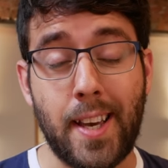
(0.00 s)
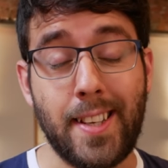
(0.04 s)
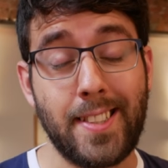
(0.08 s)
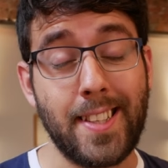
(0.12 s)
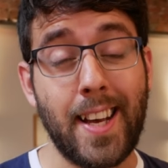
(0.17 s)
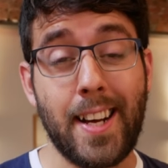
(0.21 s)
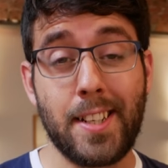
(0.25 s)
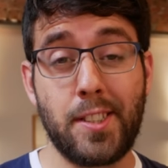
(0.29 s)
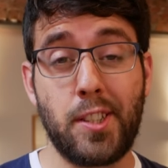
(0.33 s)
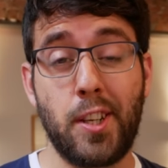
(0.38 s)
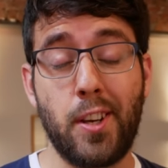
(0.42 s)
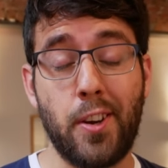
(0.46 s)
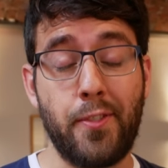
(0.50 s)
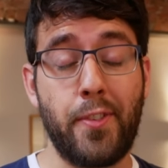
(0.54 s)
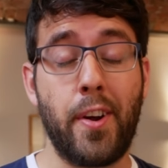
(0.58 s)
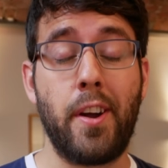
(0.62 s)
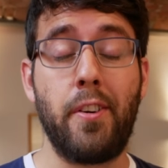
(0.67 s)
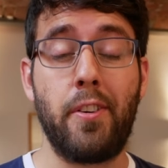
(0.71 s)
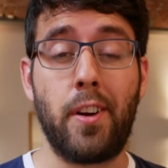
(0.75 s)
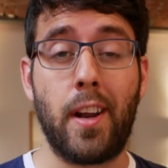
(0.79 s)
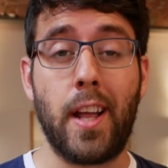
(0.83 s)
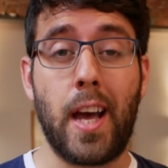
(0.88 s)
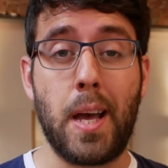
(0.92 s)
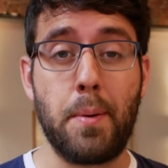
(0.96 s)
He's actually a
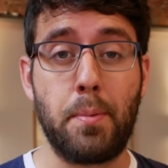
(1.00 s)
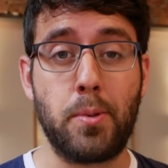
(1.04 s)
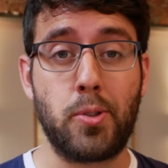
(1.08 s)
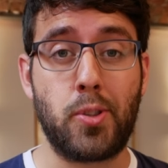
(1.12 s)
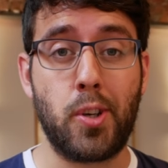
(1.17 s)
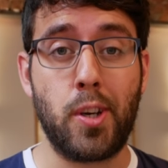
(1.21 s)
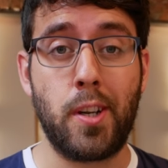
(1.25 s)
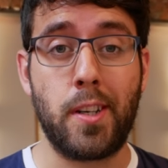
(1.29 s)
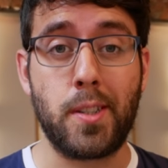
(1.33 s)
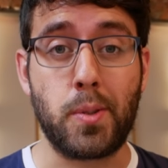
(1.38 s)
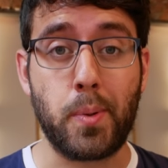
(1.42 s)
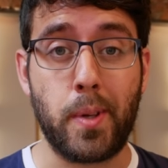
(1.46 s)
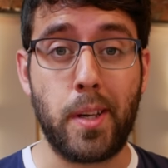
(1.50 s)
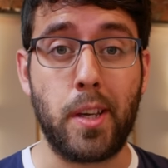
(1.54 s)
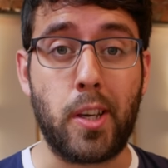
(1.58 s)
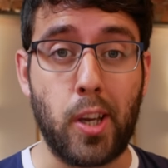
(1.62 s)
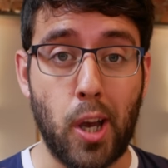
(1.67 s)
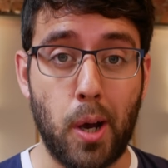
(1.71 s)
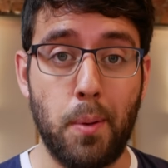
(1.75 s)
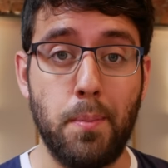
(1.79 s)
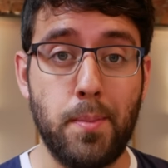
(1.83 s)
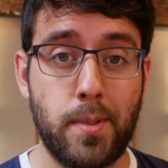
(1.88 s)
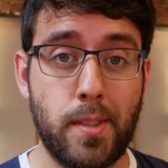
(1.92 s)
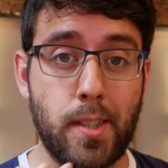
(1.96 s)
very reliable journalist when it
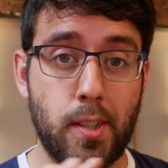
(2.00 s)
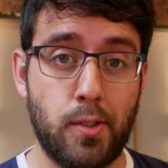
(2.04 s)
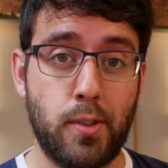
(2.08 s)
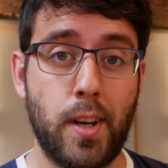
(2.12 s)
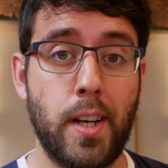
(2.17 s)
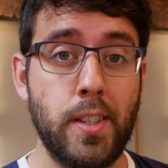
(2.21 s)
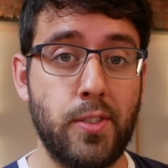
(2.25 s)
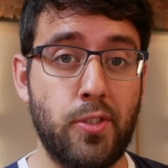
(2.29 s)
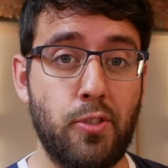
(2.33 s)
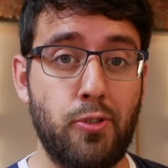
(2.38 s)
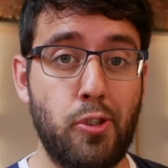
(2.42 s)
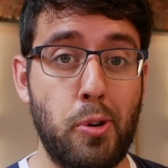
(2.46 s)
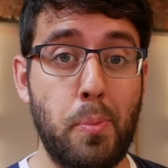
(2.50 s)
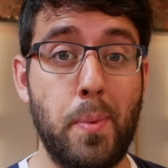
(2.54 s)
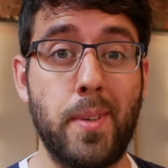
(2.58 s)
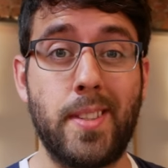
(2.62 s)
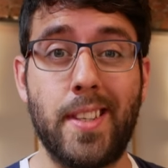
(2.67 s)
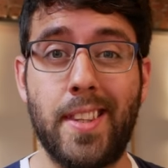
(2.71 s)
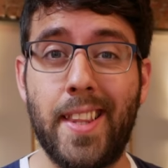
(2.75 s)
comes to transfer rumours.